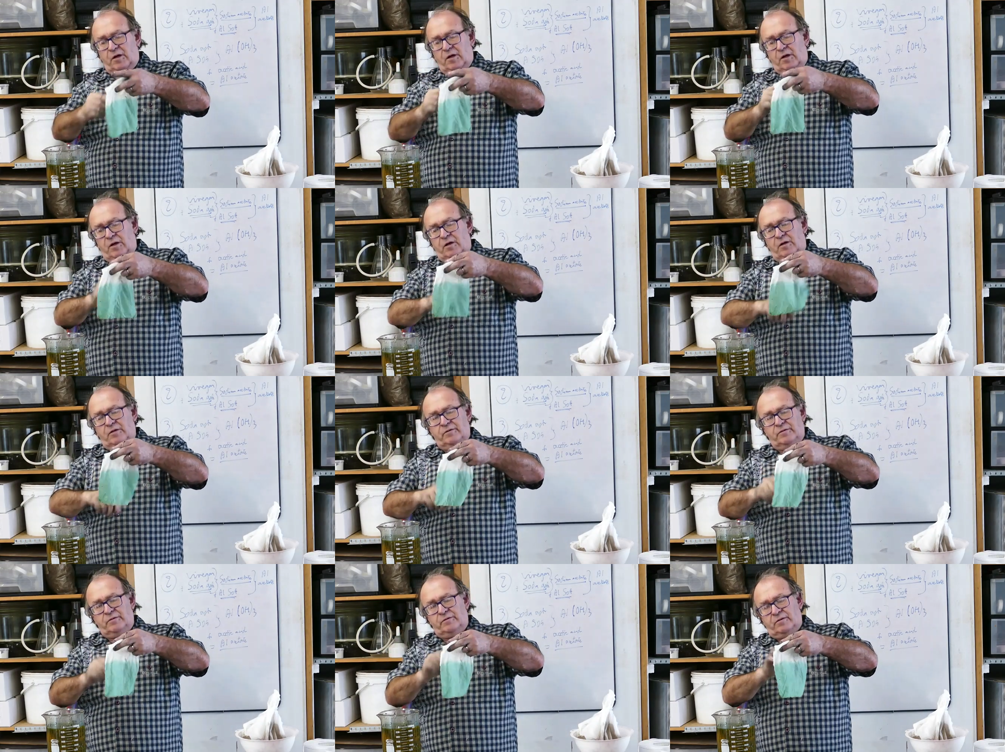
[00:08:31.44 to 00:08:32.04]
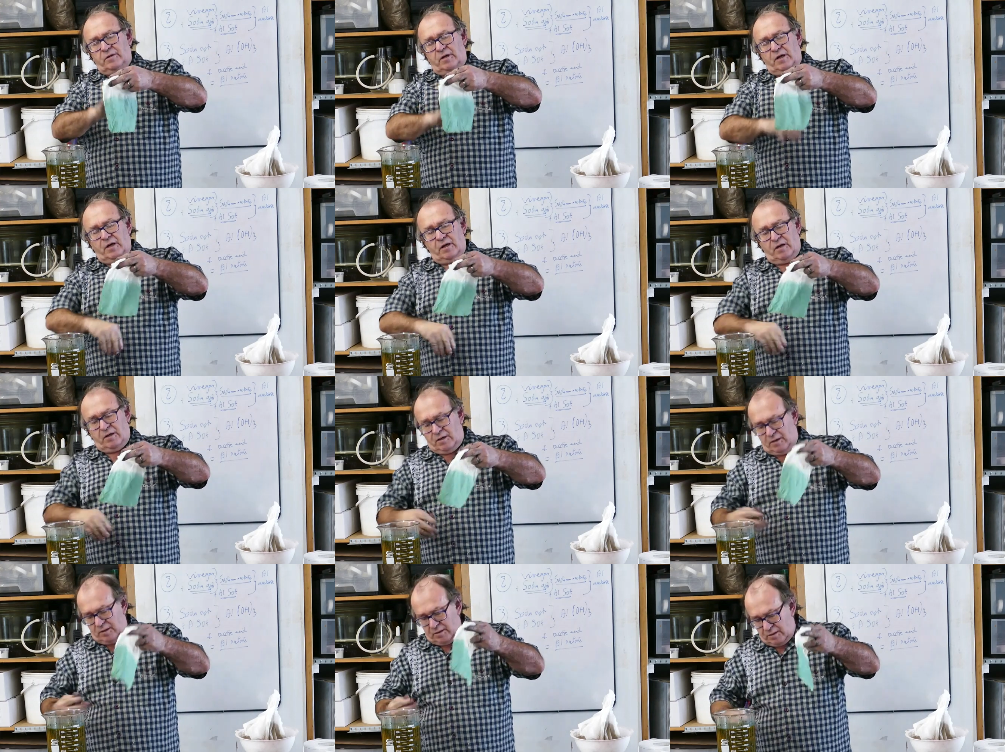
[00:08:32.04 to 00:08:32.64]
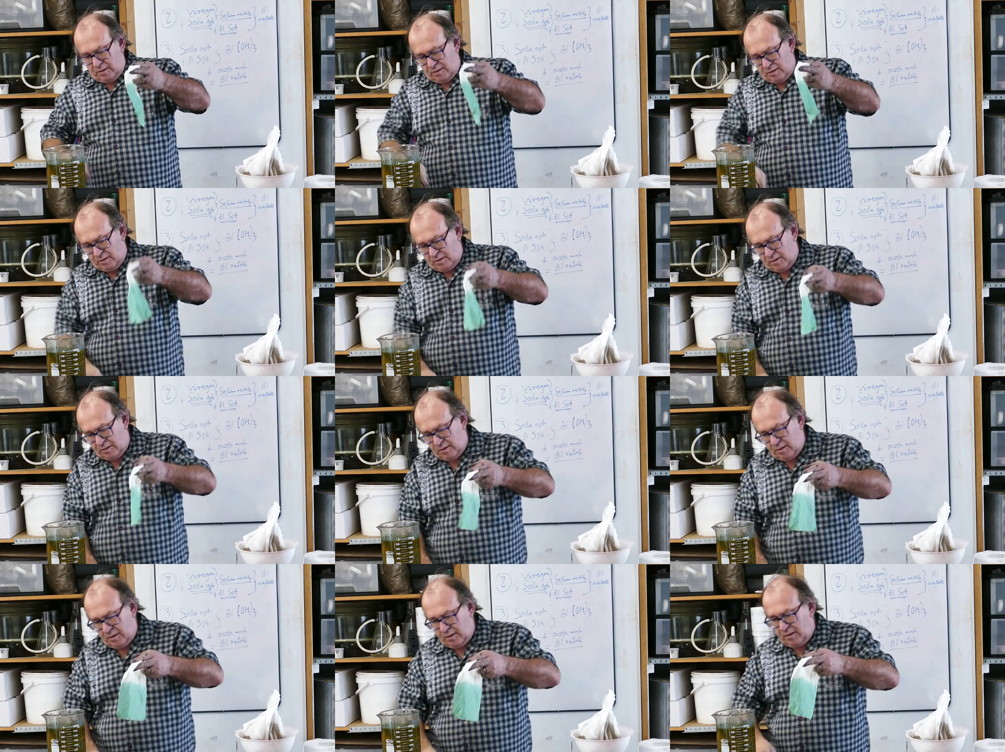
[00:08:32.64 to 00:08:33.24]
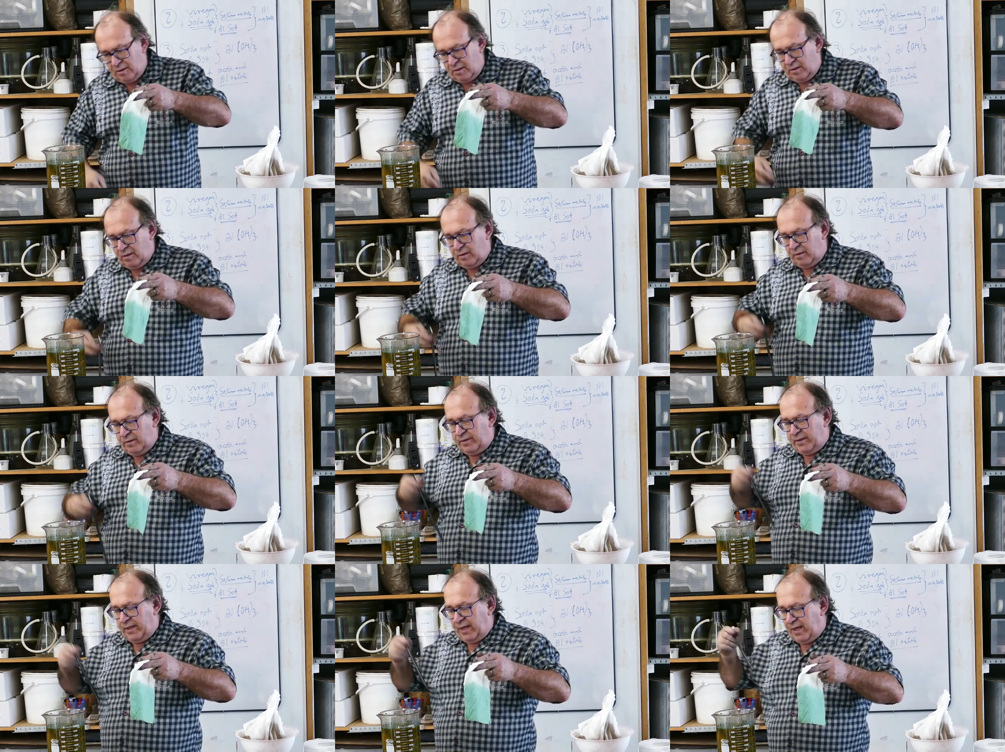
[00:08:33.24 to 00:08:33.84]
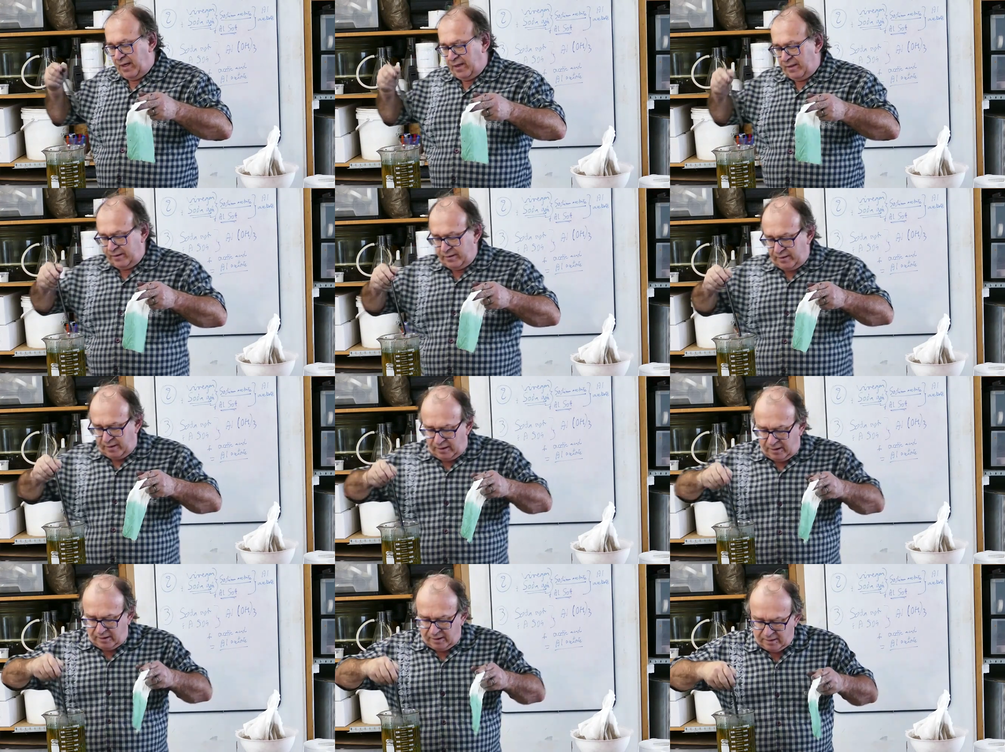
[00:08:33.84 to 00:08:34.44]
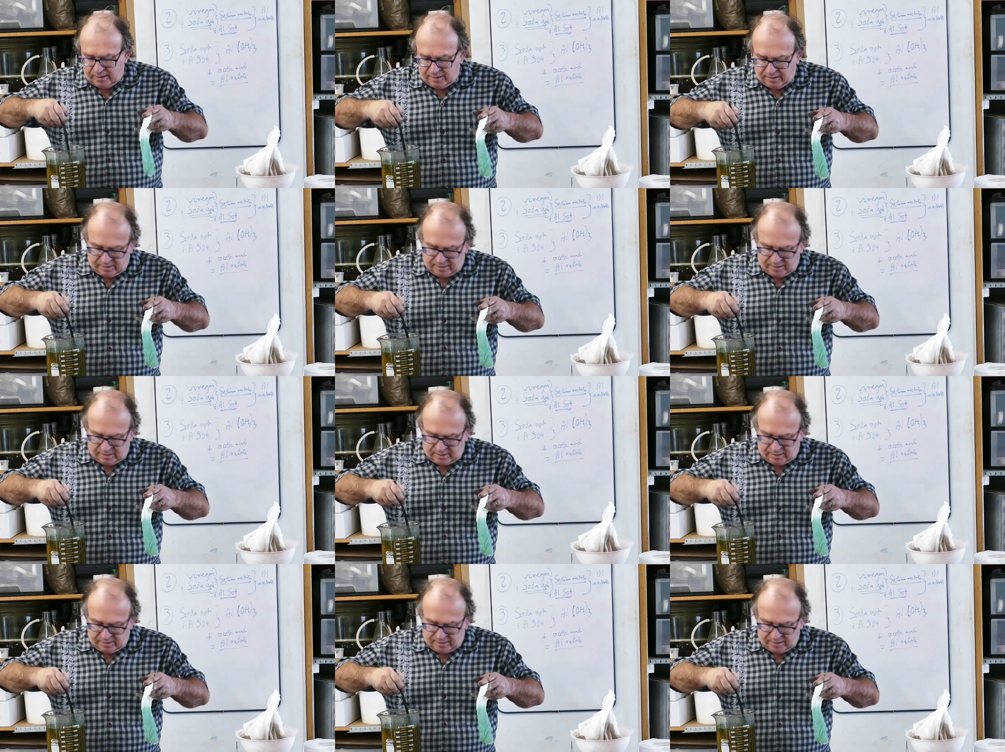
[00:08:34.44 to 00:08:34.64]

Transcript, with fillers: and uh, dye the,